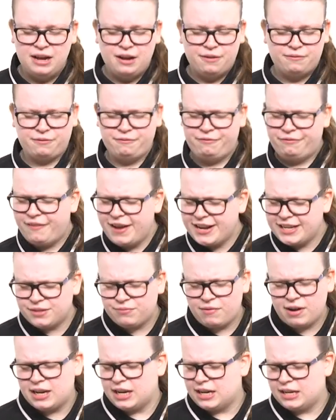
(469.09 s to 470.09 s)
From face
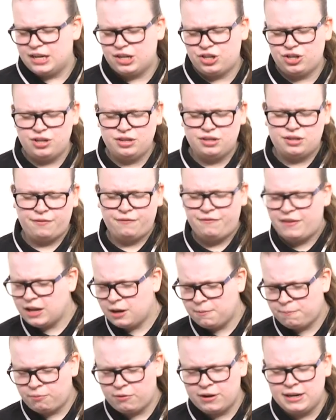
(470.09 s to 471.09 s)
recognition to
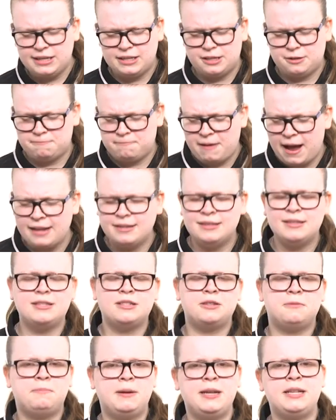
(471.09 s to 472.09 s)
fingerprints to patterns
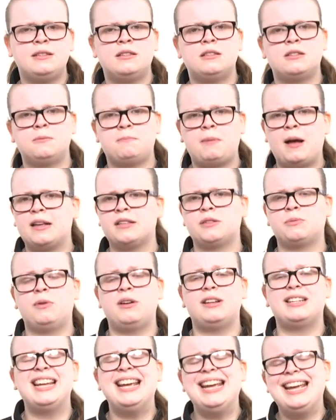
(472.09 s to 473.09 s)
to pins to
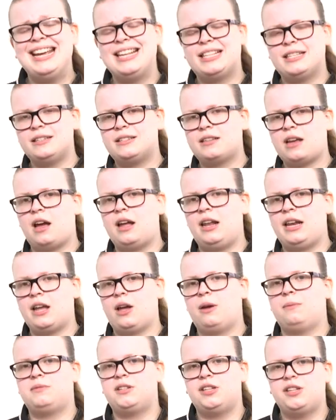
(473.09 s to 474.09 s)
password, it's entirely
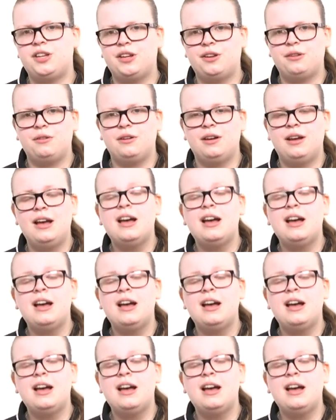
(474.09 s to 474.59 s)
up to you.